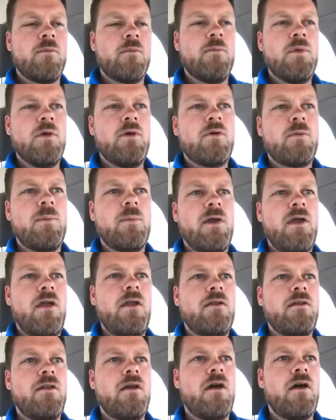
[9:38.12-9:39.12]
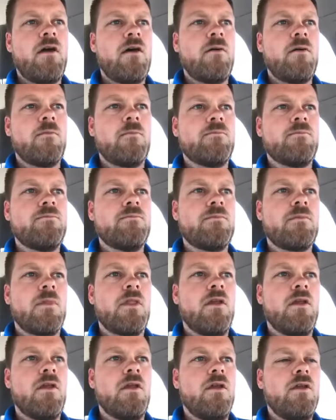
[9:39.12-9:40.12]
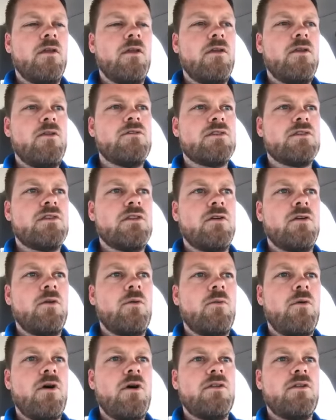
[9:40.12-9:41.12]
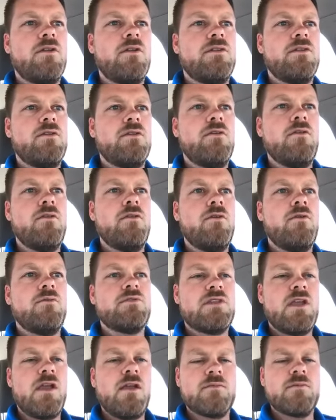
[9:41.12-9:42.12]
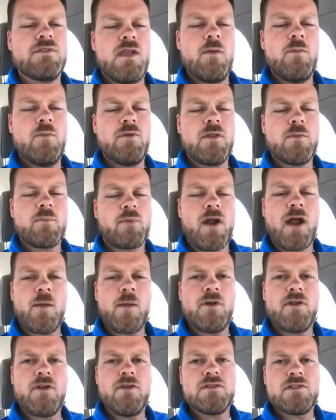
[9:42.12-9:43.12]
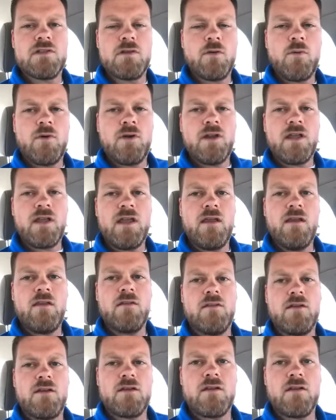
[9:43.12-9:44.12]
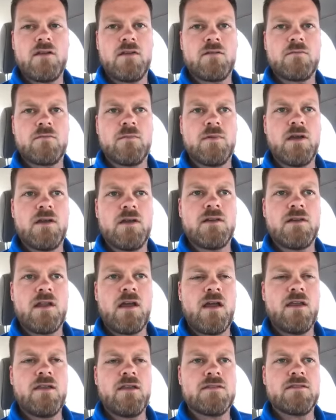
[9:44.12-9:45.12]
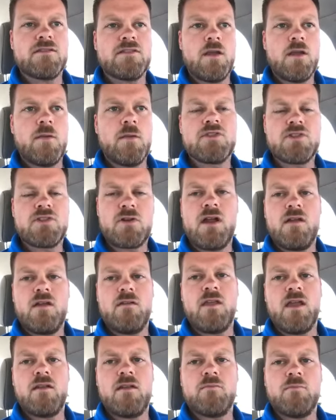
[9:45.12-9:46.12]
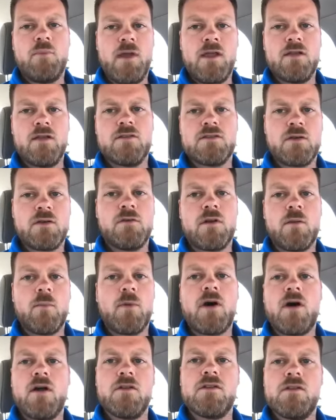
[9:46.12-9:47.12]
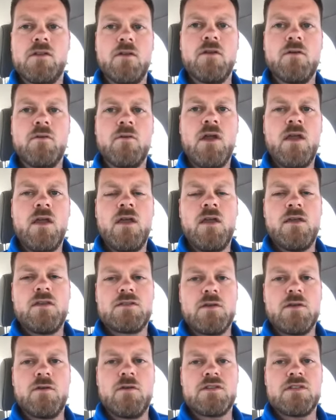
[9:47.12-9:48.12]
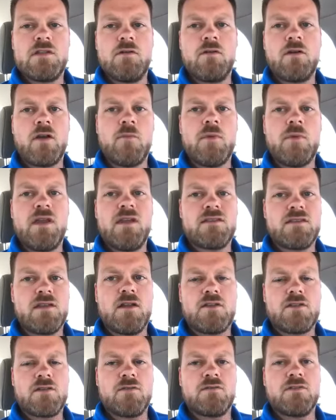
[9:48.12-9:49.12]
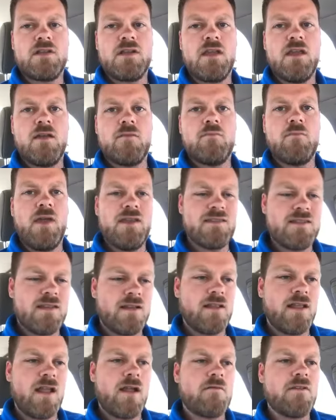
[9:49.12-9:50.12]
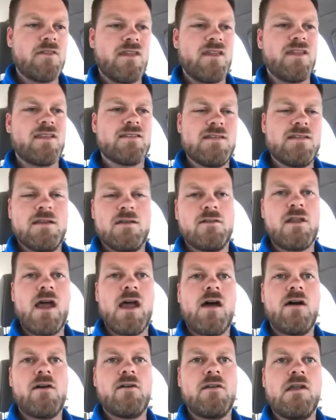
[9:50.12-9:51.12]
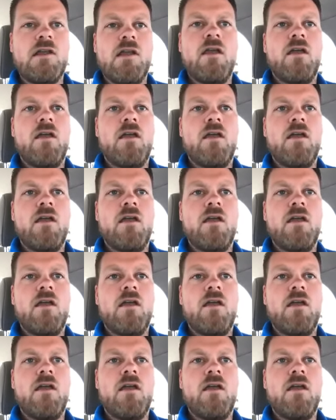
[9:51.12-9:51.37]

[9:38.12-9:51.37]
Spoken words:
milk paint, you'd still want to, same with the primer, you still want to get a nice substrate that paint is going to bond to. So it's still going to be essential to get basically everything sealed out